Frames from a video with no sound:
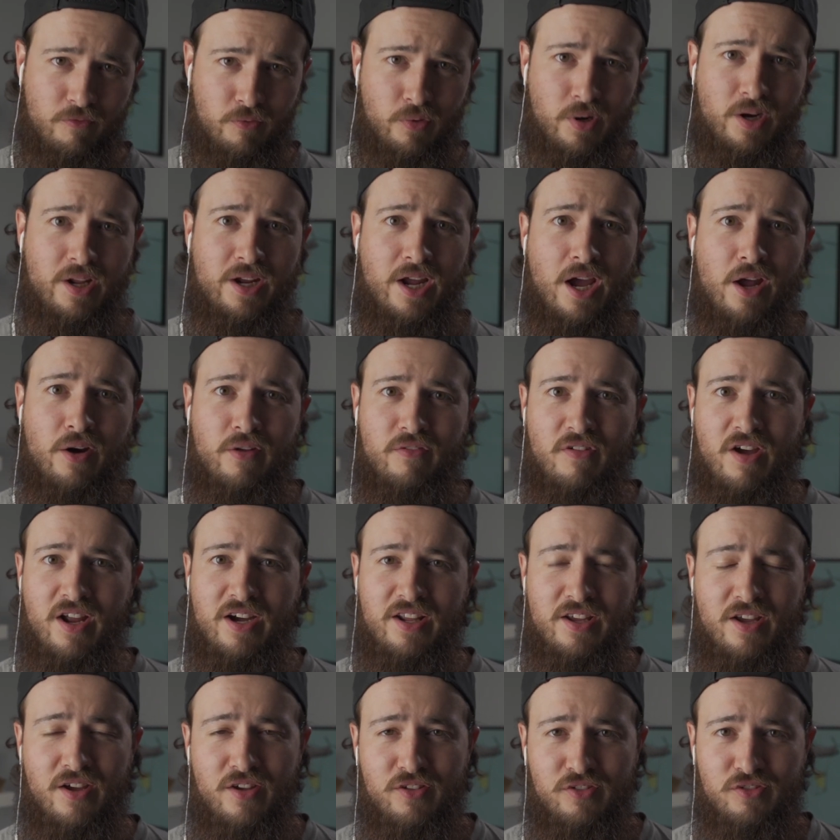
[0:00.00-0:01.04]
of running out of
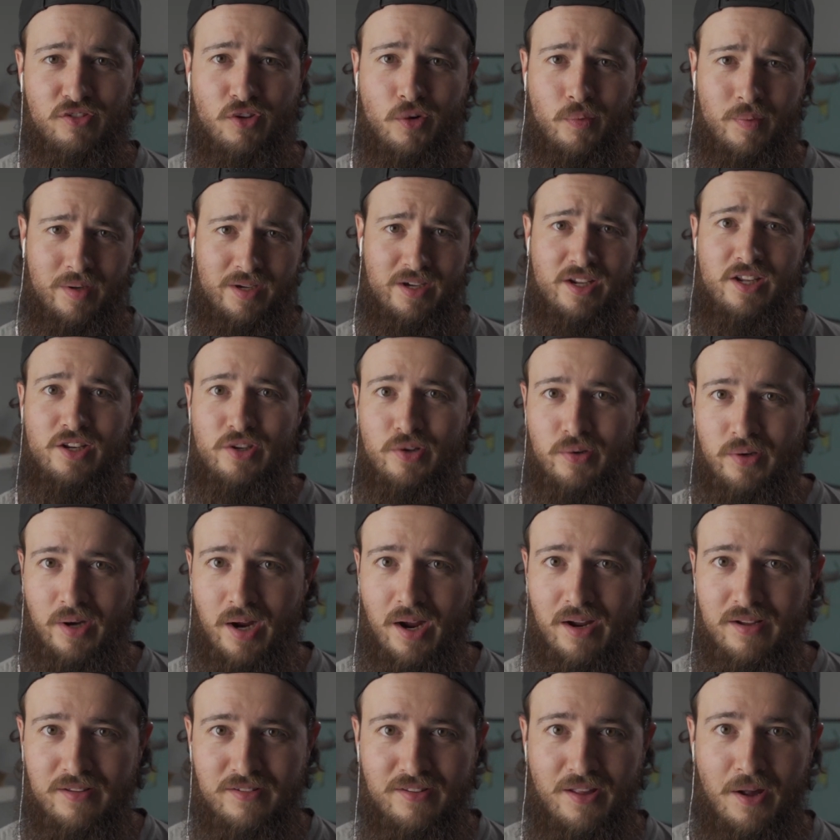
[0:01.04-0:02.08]
ideas, so we need you
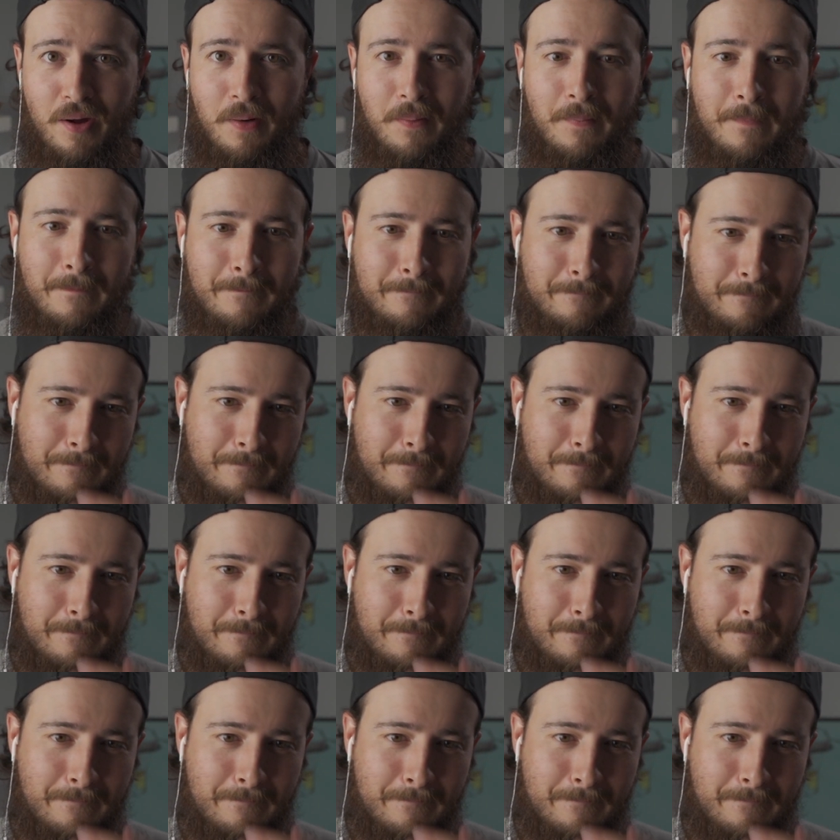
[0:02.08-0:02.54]
guys now.